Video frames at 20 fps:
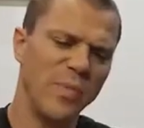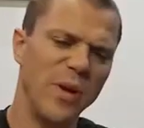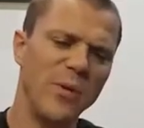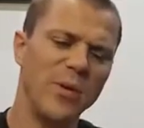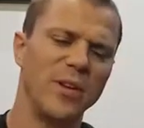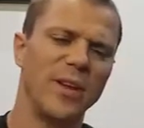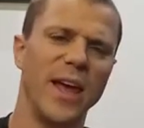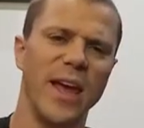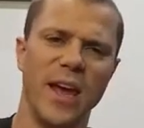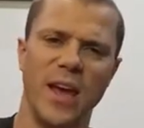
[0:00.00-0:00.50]

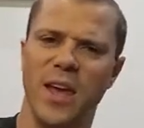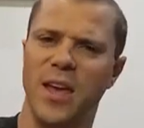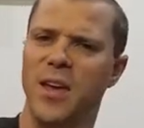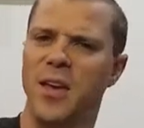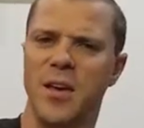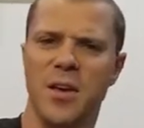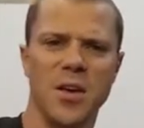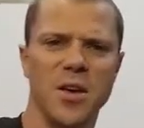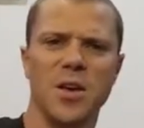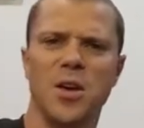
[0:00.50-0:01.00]
maybe take
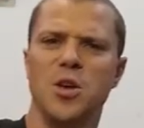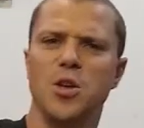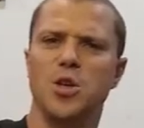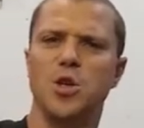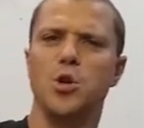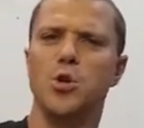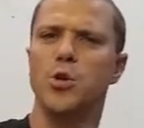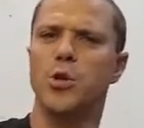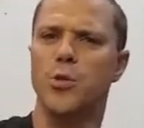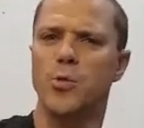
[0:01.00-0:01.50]

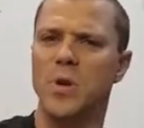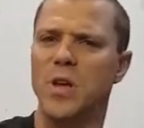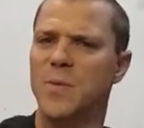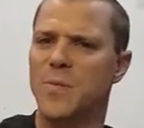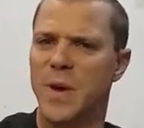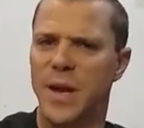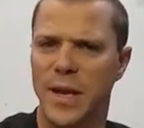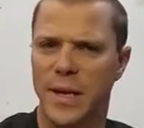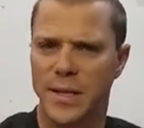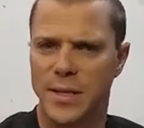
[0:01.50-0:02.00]
two, three
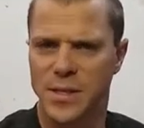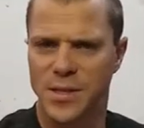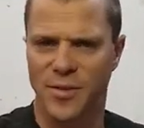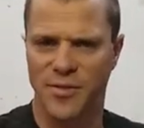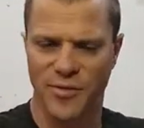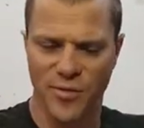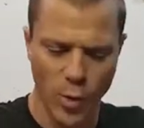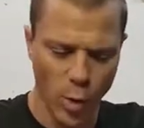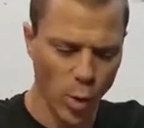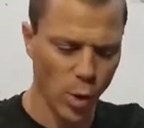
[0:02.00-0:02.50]
minutes to
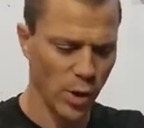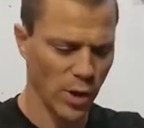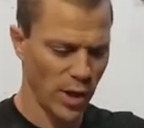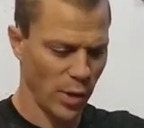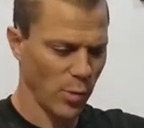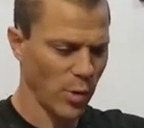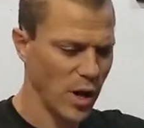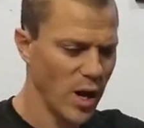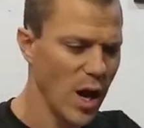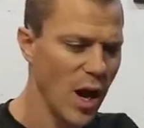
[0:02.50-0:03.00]

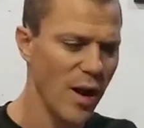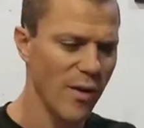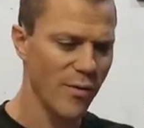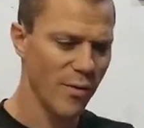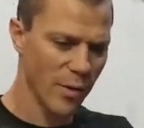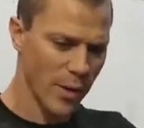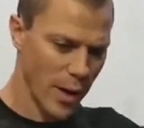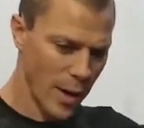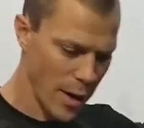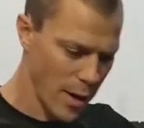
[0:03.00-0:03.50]
fully
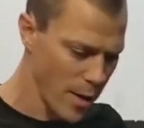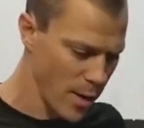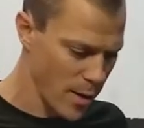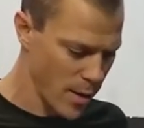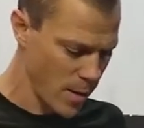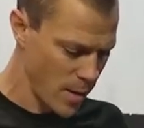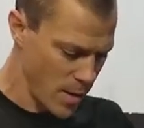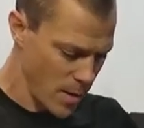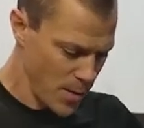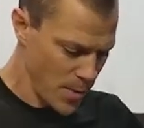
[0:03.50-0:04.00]
recover
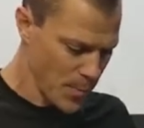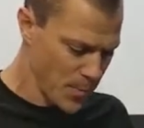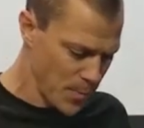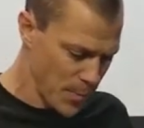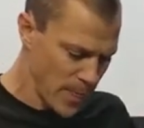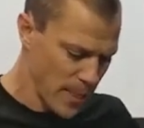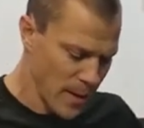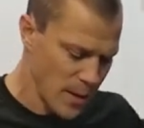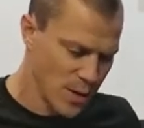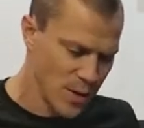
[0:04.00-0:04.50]
there,
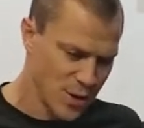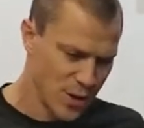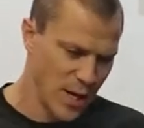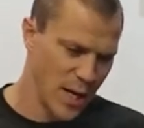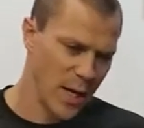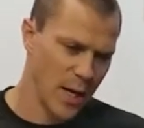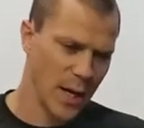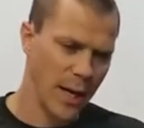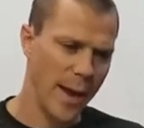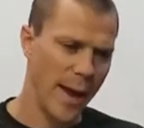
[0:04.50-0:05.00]

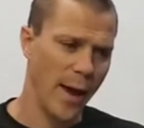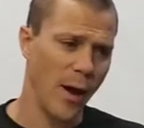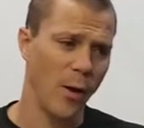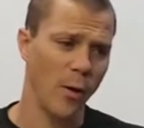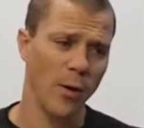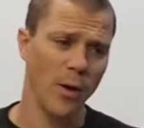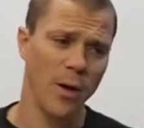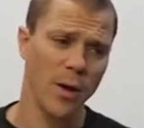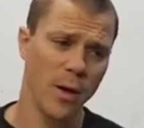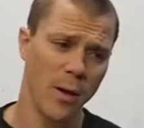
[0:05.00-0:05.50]
shake it
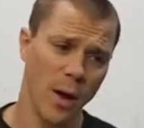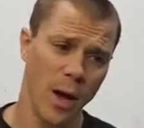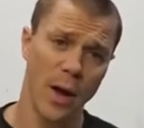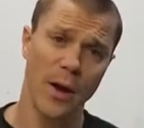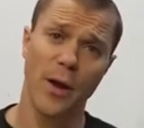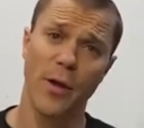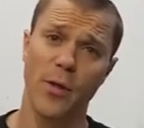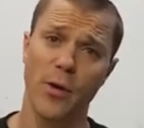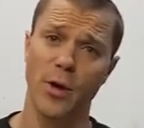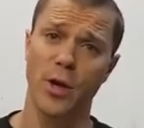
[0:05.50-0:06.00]
out,
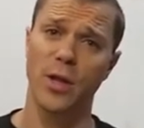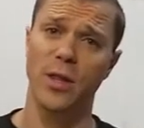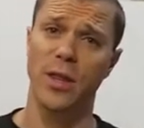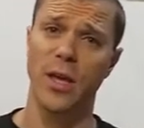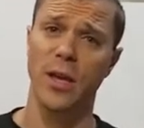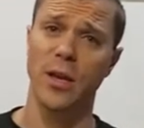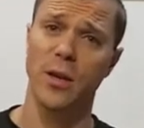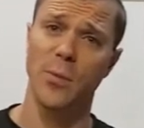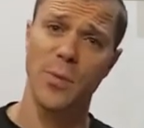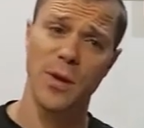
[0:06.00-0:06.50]
Another good
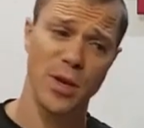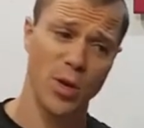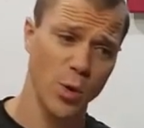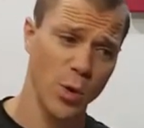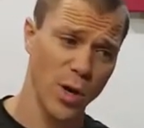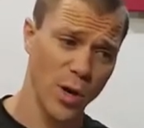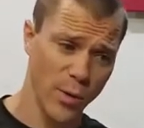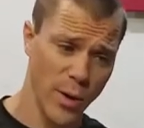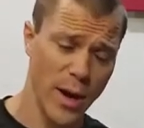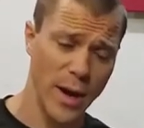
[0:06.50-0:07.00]
thing to be
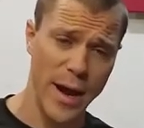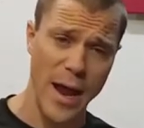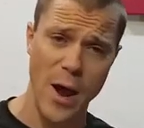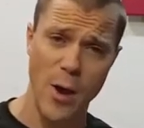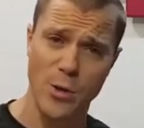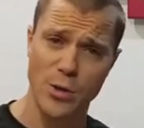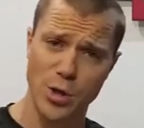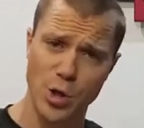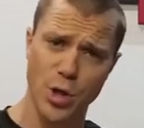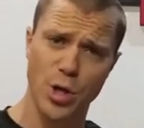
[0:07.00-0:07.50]
doing right
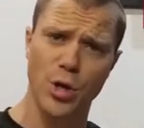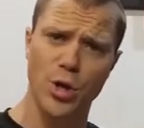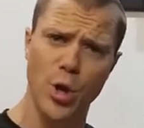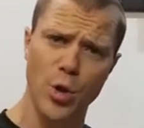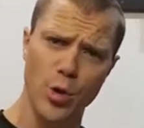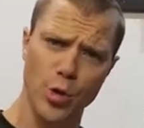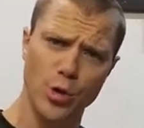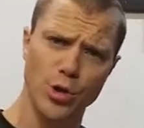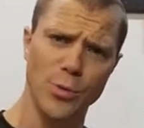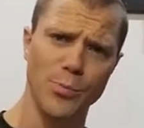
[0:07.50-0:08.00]
now is you could
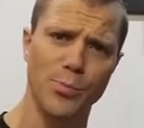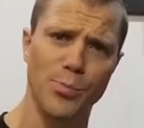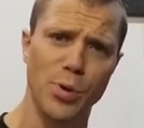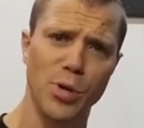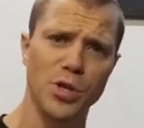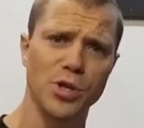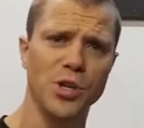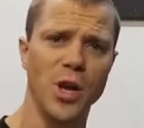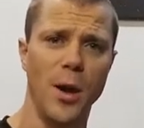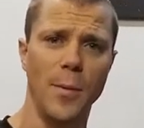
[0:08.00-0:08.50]
go do some
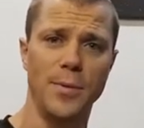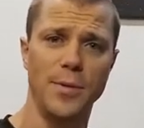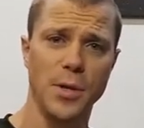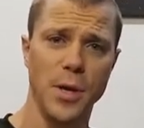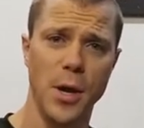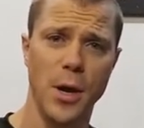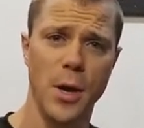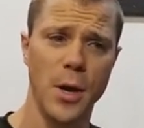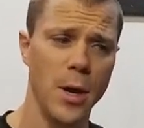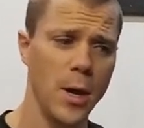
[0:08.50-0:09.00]

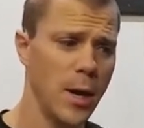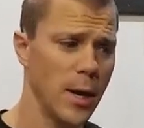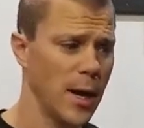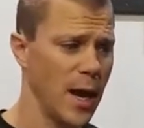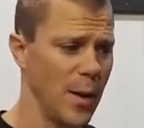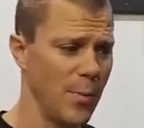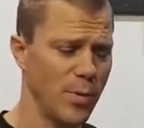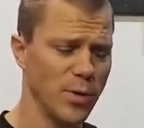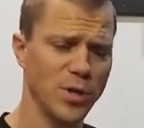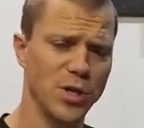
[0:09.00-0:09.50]
push-ups.
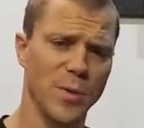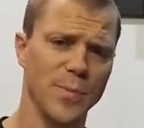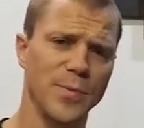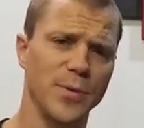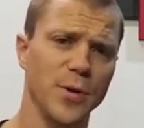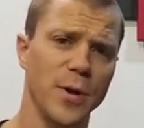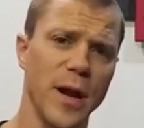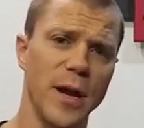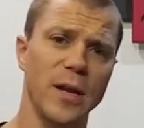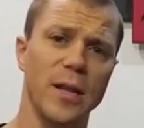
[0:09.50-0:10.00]
Okay, push-ups
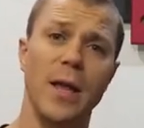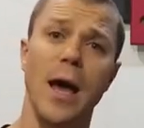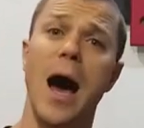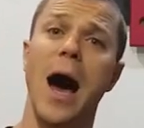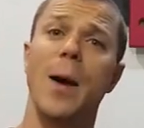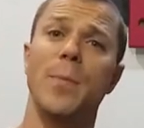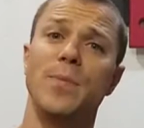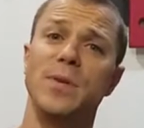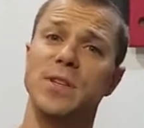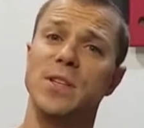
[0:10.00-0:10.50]
are kind of the
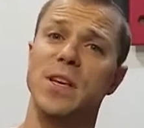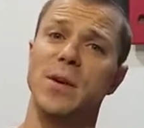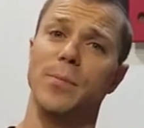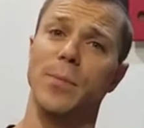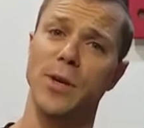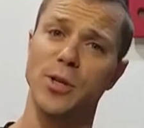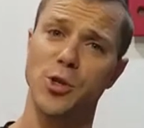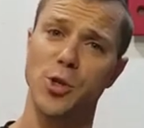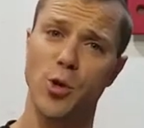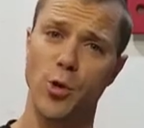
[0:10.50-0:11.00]
opposite
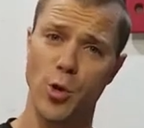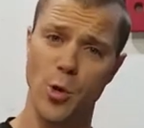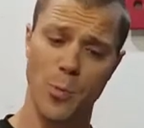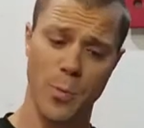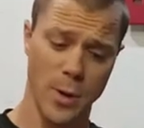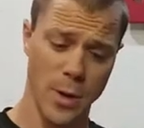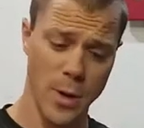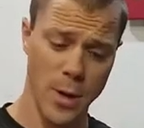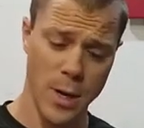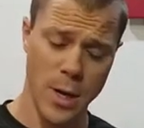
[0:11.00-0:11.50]
muscle
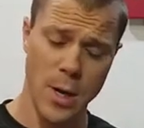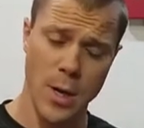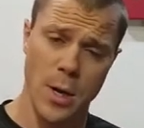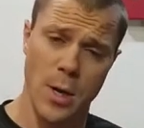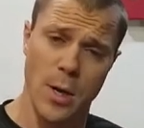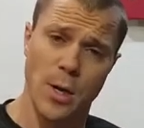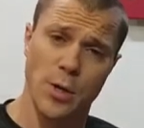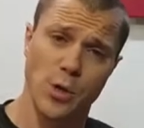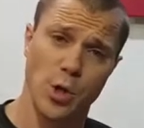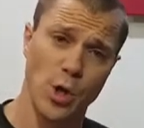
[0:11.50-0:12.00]
group,
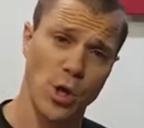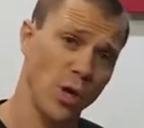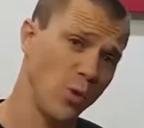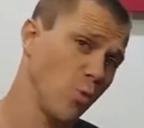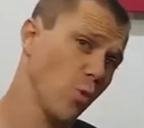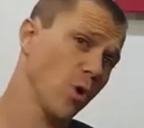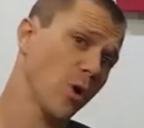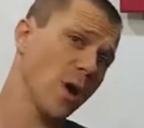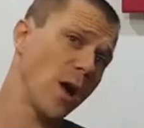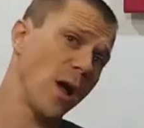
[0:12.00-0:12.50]
so you can work